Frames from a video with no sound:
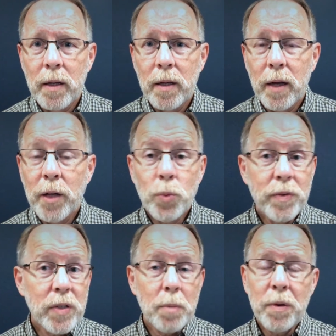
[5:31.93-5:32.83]
As we've
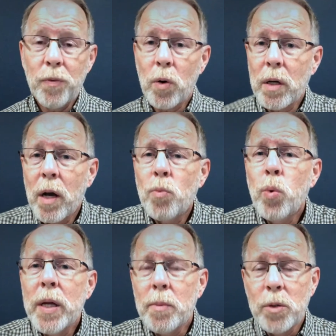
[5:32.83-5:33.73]
said before, God
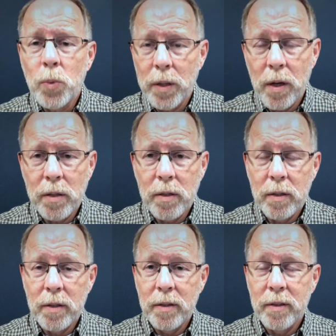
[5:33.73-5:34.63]
weeps with
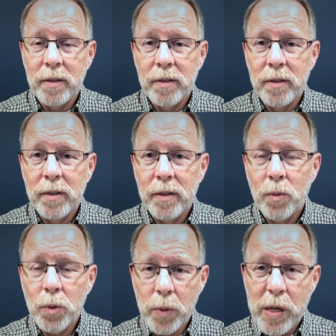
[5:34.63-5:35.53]
us
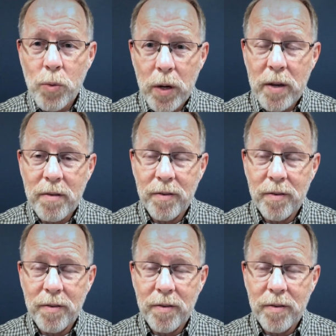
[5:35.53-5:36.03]
when we grieve.